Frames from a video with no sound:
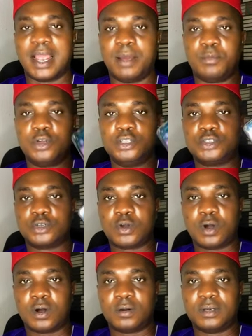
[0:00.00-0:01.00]
I am going to
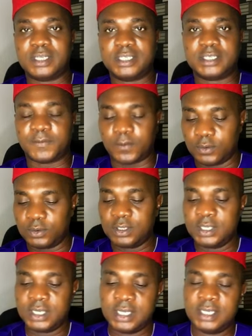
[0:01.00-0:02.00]
call this
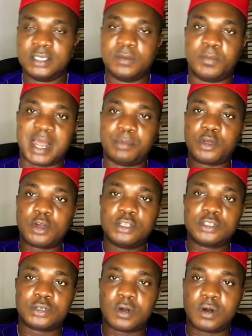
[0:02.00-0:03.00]
phone, but I'm not
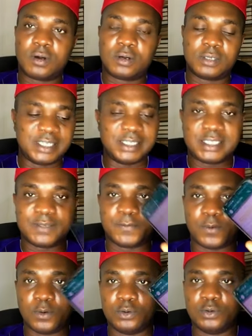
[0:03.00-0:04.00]
going to call this
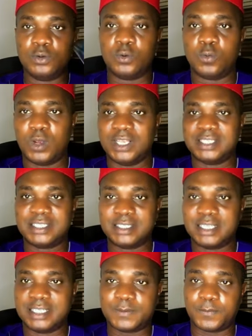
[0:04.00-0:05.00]
phone with
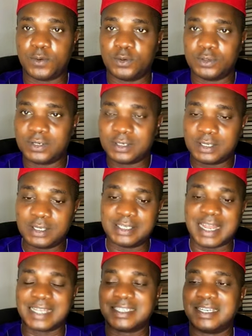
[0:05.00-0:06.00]
this phone
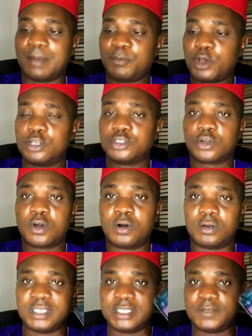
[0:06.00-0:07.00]
doesn't. I'm not going to
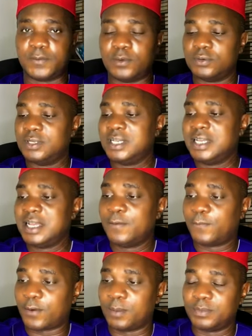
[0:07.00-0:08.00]
call this phone
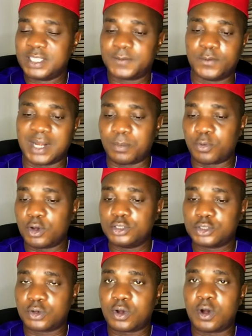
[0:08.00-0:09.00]
from this phone. I'm
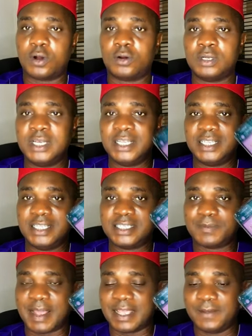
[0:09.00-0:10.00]
going to call
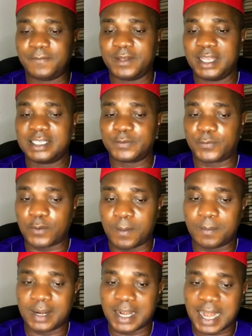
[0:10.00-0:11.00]
this my Infinix
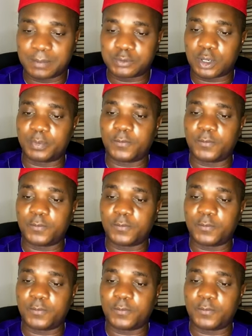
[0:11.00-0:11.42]
from laptop.